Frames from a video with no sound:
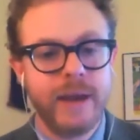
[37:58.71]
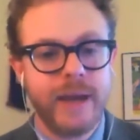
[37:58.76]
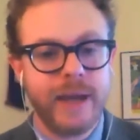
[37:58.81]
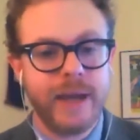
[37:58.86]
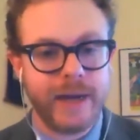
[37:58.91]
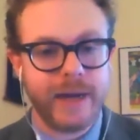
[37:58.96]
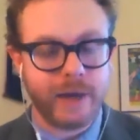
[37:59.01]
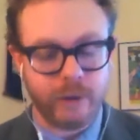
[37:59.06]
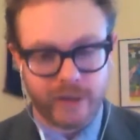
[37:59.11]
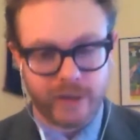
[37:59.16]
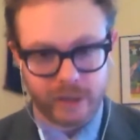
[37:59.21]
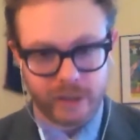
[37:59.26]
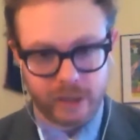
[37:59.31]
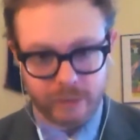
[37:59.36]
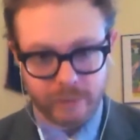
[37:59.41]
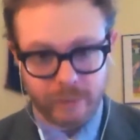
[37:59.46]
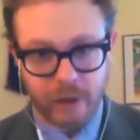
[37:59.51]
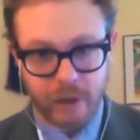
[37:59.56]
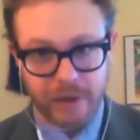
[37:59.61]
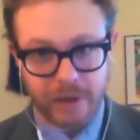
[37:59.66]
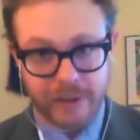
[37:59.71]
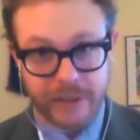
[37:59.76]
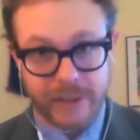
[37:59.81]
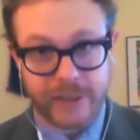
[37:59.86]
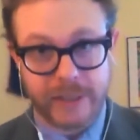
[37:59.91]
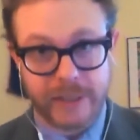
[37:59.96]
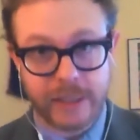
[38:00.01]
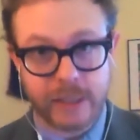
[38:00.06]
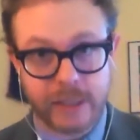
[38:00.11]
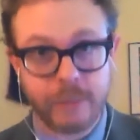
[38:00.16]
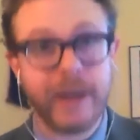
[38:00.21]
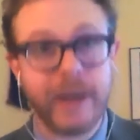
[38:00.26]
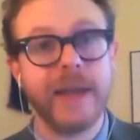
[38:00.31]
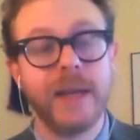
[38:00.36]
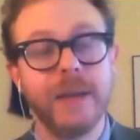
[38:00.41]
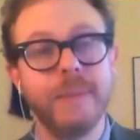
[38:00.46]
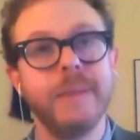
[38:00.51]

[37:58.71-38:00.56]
And I don't think Shambhala is by any